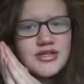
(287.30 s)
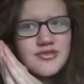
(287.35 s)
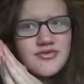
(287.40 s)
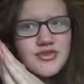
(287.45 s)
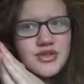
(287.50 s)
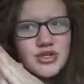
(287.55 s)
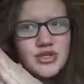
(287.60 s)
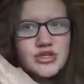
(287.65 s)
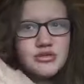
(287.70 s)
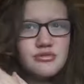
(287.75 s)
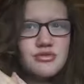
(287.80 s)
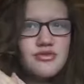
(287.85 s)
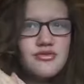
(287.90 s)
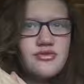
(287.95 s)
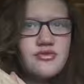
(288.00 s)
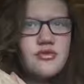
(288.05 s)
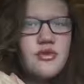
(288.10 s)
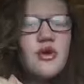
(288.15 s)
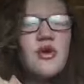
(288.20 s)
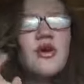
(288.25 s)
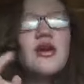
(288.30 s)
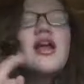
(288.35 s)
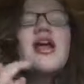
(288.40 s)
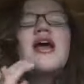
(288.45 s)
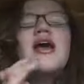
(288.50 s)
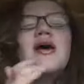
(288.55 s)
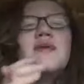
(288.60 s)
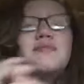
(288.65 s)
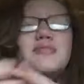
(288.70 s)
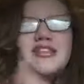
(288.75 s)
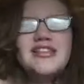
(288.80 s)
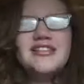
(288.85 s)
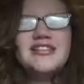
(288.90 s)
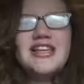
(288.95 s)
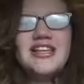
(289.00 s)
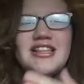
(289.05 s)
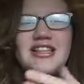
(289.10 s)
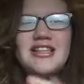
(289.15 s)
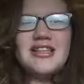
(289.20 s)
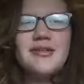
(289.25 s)
for Christmas, or please
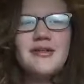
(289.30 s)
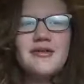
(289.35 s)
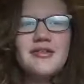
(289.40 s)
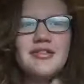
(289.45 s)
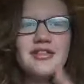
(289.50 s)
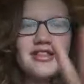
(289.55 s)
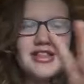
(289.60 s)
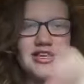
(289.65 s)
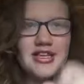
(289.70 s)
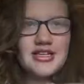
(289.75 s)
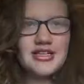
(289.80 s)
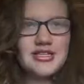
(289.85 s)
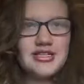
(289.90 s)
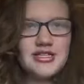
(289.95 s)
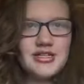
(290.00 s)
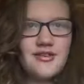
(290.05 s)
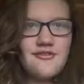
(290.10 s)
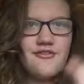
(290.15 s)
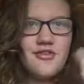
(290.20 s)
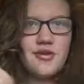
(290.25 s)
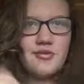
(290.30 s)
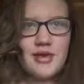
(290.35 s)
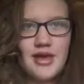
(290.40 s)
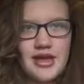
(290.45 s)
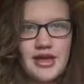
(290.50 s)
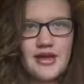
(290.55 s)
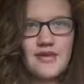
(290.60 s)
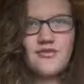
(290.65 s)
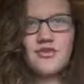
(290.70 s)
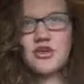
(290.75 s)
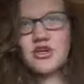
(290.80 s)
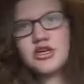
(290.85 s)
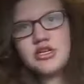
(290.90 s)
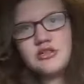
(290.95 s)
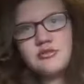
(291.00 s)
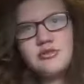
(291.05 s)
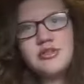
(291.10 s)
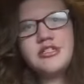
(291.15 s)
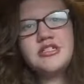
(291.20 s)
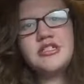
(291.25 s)
get this for me for
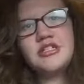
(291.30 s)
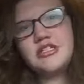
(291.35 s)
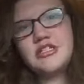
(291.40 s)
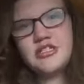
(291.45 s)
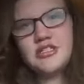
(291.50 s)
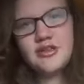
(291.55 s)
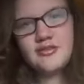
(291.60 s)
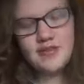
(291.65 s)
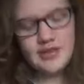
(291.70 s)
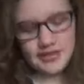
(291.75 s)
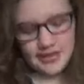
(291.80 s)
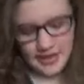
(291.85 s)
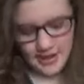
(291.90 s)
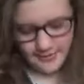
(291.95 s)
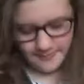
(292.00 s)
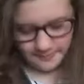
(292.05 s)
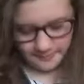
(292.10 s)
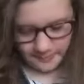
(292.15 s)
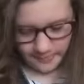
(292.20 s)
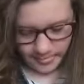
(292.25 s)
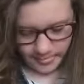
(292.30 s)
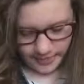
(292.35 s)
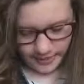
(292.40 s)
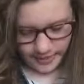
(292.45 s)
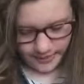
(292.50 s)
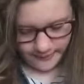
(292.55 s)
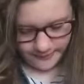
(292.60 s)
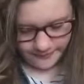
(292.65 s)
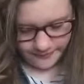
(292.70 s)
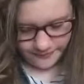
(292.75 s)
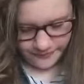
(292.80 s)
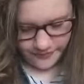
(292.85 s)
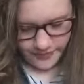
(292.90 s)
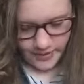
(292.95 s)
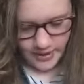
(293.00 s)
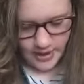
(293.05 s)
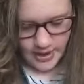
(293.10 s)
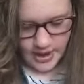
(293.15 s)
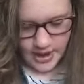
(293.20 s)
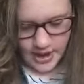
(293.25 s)
Christmas and stuff like that.
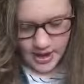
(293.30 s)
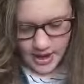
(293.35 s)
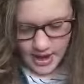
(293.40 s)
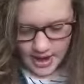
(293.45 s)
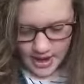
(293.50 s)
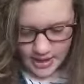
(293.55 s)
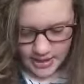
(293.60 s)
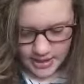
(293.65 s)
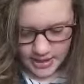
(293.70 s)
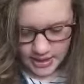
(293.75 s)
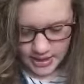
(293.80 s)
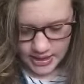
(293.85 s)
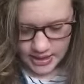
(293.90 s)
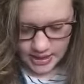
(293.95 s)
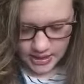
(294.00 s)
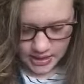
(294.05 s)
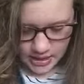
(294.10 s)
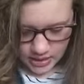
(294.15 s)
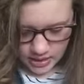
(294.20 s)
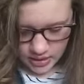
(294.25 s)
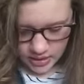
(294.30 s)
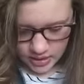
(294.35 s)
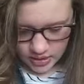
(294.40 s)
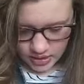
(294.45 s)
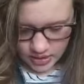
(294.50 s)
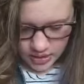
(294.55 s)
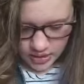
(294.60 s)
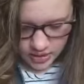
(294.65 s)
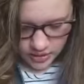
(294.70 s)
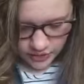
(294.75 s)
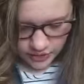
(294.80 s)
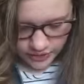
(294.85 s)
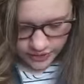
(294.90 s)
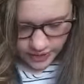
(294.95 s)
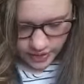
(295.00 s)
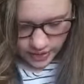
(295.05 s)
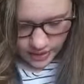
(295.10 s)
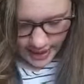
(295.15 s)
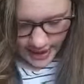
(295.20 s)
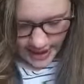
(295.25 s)
And then
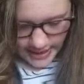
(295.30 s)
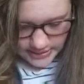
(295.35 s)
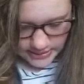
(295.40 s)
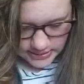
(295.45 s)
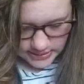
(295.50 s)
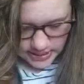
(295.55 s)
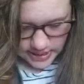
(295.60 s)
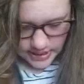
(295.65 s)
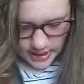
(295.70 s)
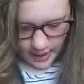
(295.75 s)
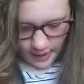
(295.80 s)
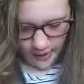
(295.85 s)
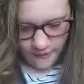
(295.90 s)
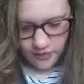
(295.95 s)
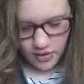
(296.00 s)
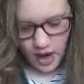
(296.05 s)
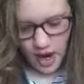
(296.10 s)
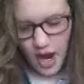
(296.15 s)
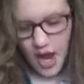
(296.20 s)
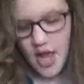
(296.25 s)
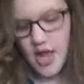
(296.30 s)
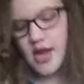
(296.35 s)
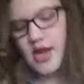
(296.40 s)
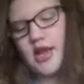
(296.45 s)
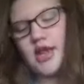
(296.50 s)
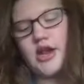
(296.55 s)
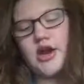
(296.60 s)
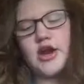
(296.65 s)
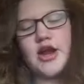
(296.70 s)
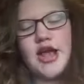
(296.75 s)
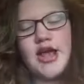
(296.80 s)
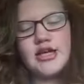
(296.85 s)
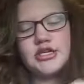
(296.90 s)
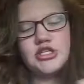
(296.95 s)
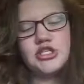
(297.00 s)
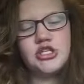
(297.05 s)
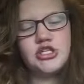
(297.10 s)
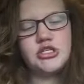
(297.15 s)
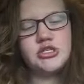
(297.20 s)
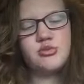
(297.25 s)
the last thing I've got in here
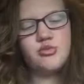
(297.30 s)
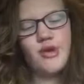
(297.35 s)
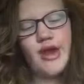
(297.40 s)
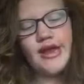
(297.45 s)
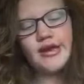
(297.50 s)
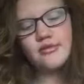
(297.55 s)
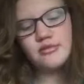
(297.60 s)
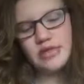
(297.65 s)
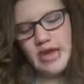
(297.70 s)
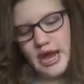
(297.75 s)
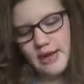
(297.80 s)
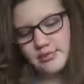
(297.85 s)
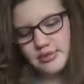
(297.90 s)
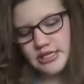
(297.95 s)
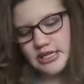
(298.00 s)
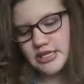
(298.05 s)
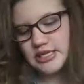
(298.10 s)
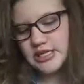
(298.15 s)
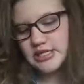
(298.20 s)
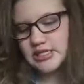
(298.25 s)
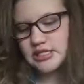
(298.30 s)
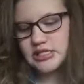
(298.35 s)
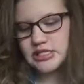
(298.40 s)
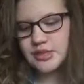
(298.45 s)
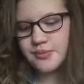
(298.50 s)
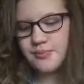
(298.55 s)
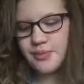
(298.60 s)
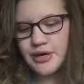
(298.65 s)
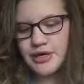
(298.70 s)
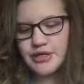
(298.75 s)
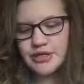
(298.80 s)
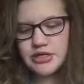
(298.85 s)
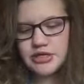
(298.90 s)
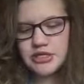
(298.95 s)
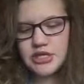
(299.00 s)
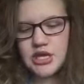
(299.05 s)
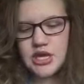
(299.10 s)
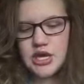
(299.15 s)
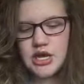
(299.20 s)
is just some random chapstick. This is the Burt's